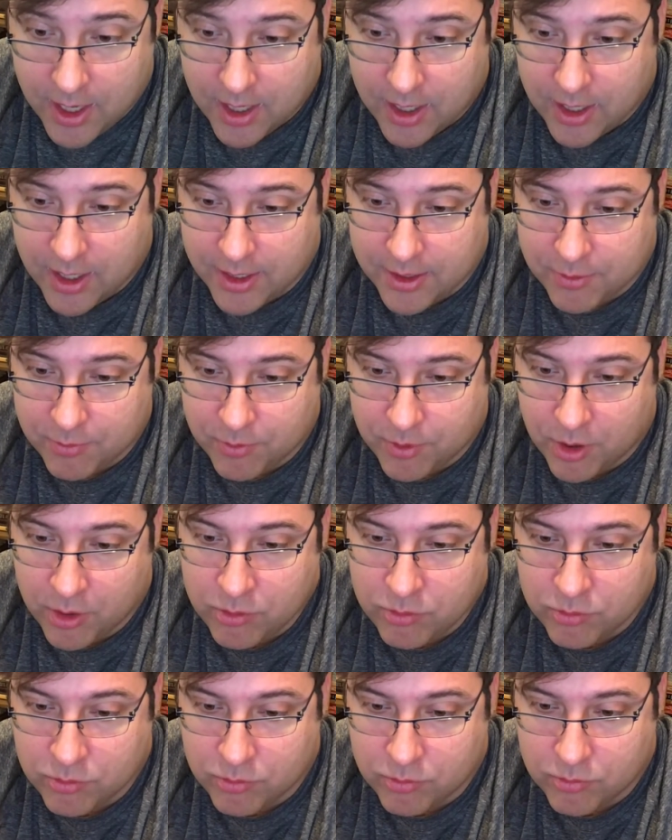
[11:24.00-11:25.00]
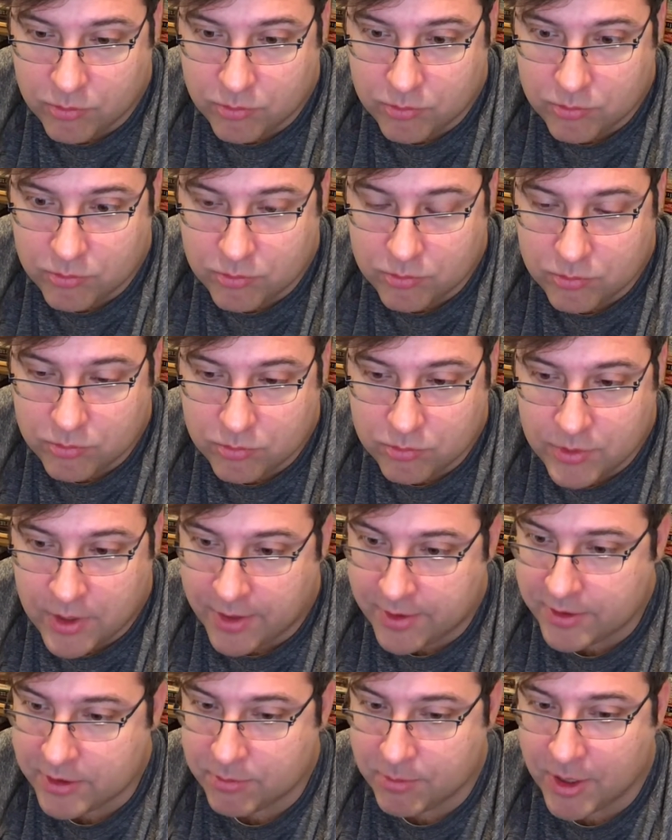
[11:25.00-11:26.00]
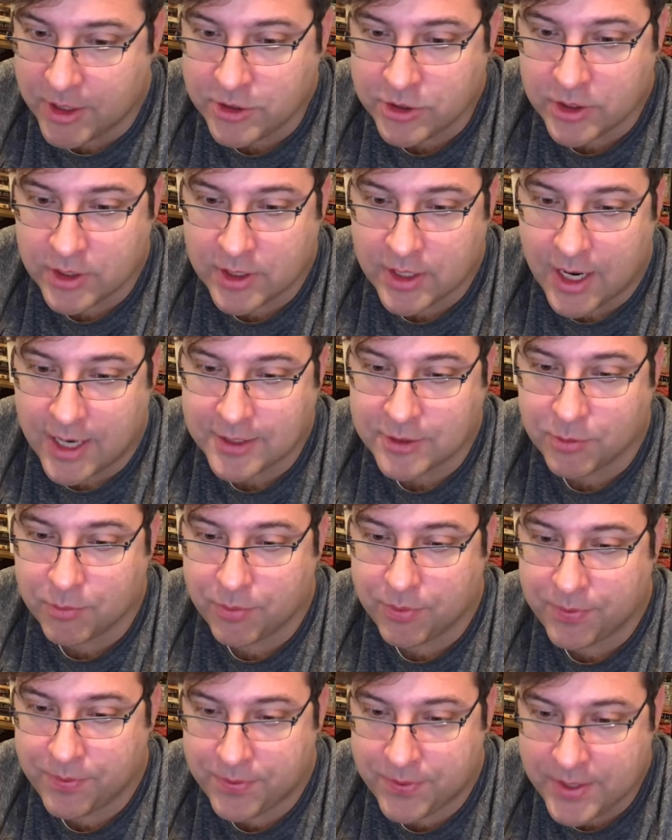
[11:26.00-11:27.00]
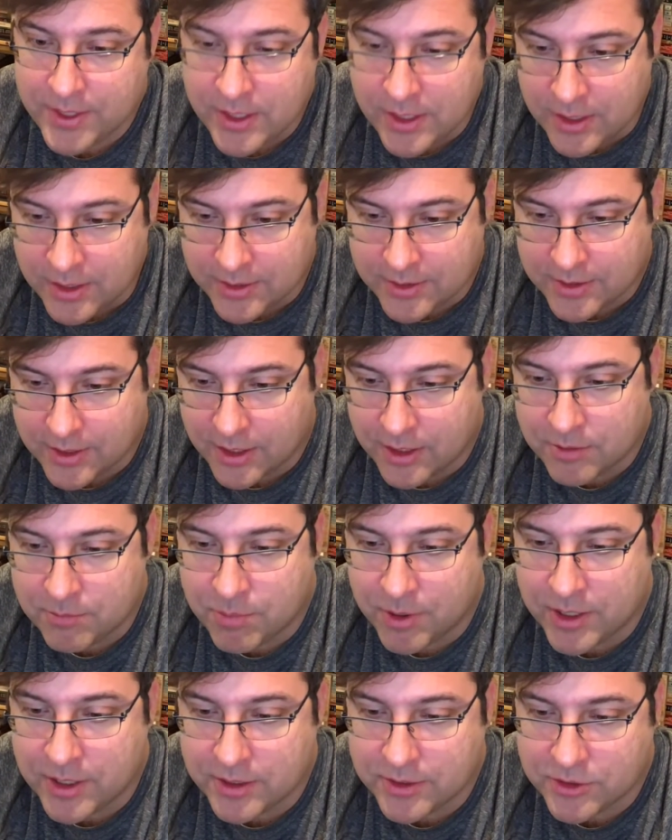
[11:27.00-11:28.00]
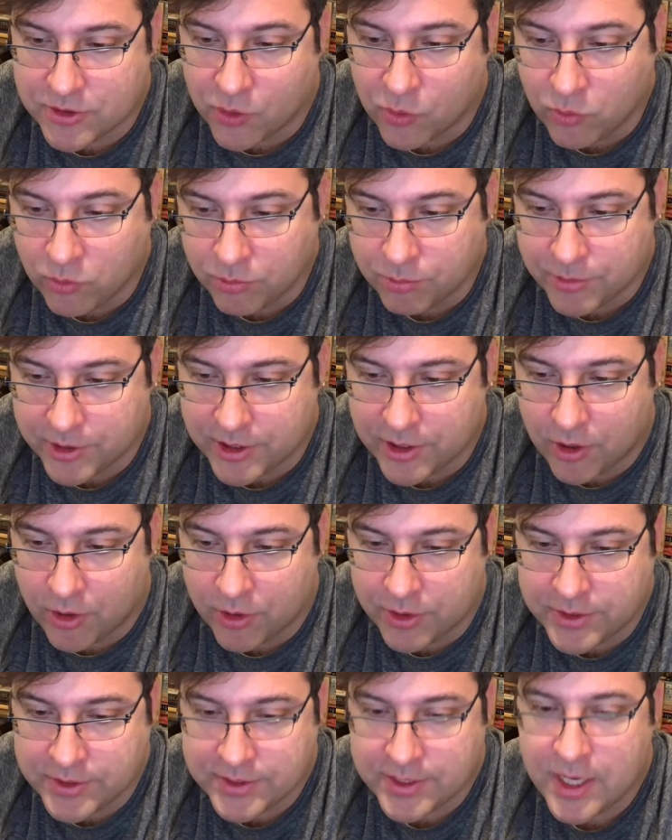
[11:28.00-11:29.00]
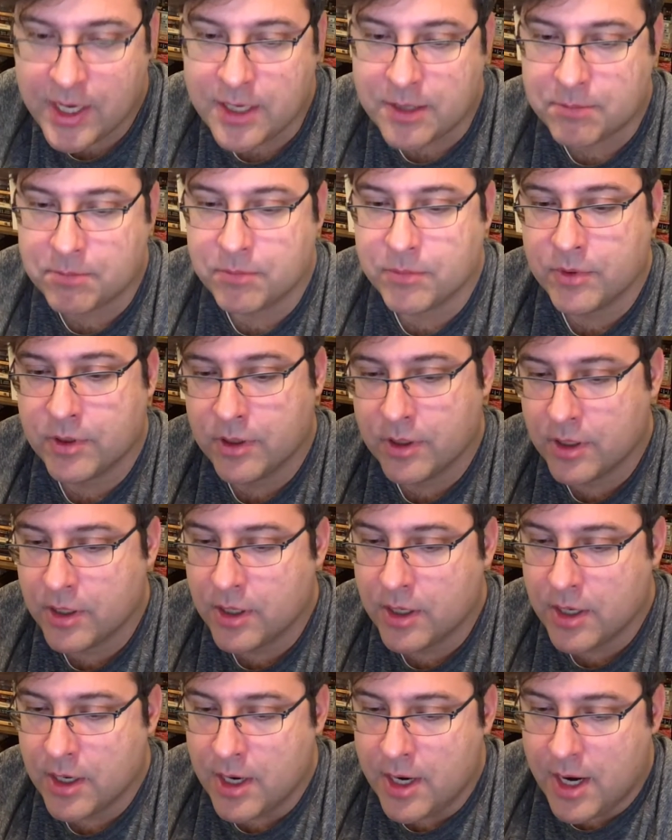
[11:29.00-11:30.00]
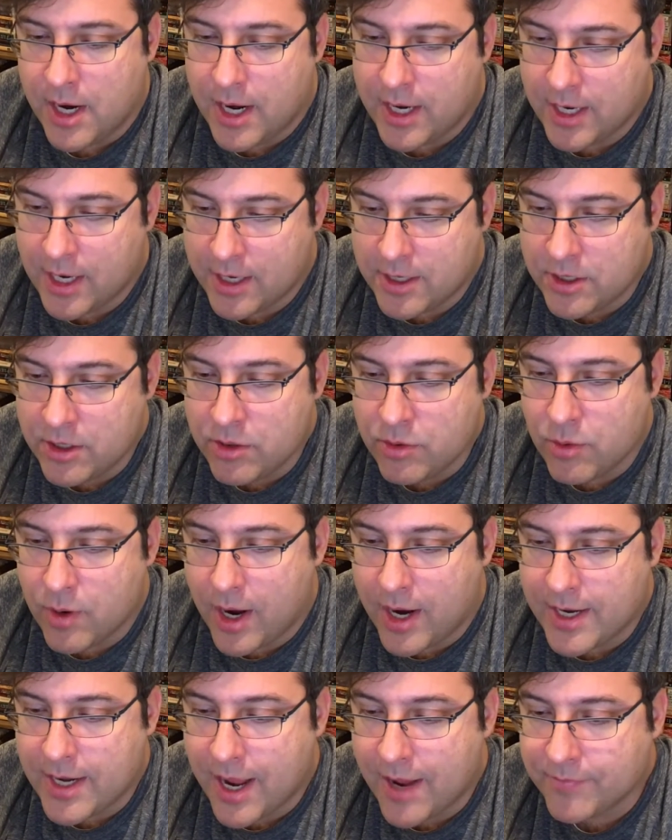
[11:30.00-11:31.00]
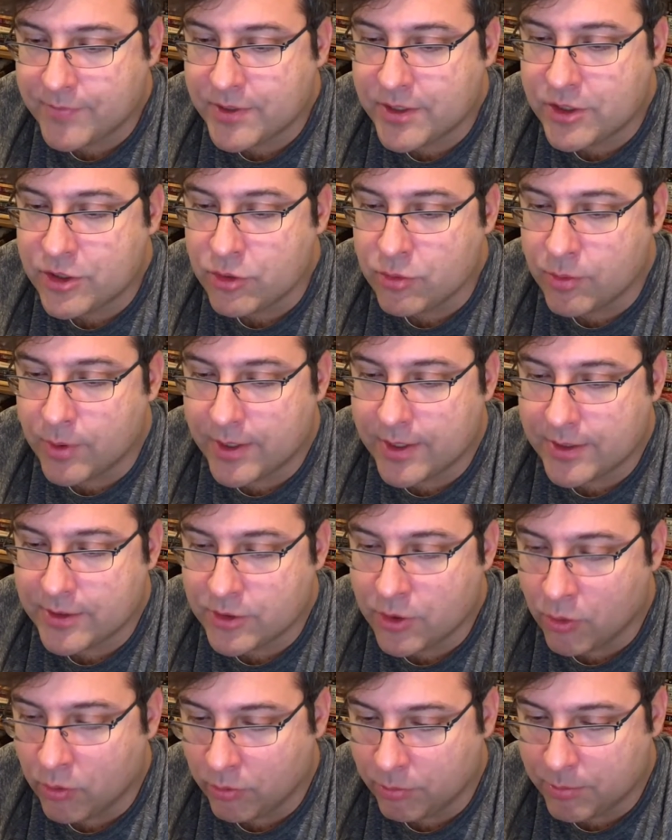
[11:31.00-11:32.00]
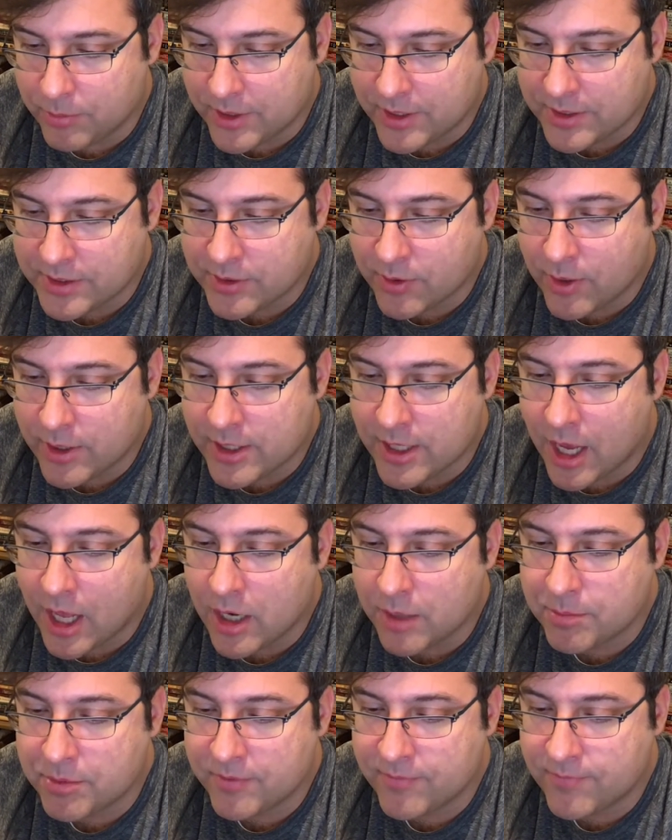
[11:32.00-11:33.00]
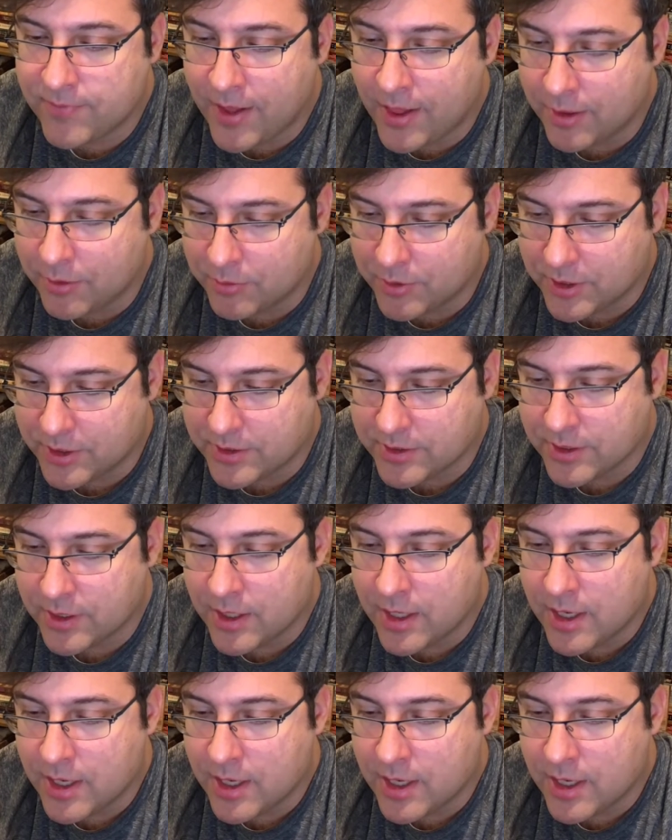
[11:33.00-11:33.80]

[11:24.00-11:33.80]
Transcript: "I don't know. Now that you mention it, I don't think it did, but it told me all the same. And I knew I'd have to do what it told me, so I got up and followed it,